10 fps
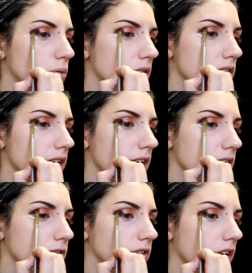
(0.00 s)
with
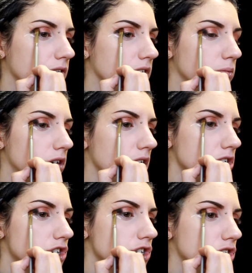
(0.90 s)
a fluffy
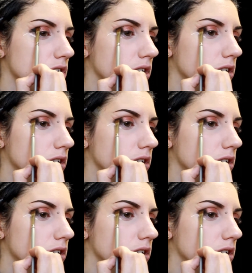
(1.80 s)
brush.